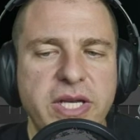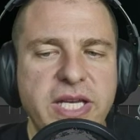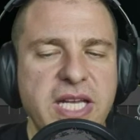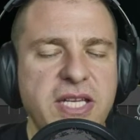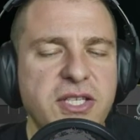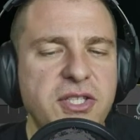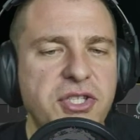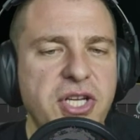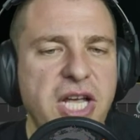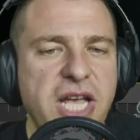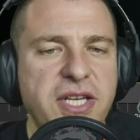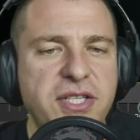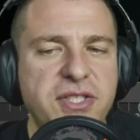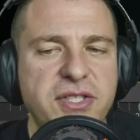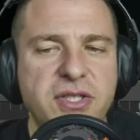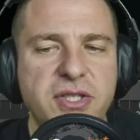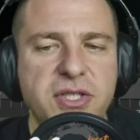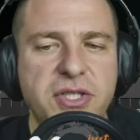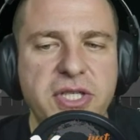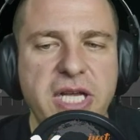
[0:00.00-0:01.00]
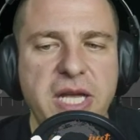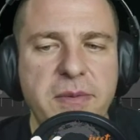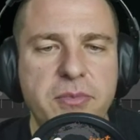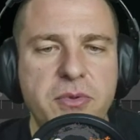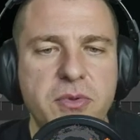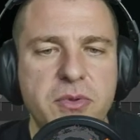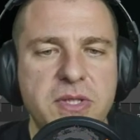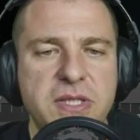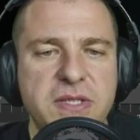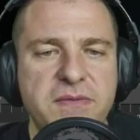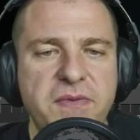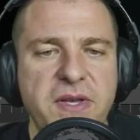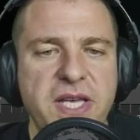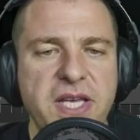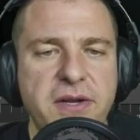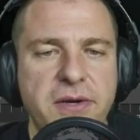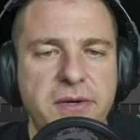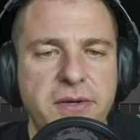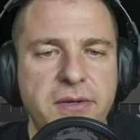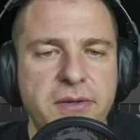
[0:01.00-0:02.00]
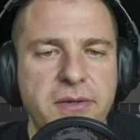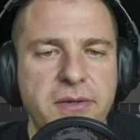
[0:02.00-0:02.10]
change the shape to sphere,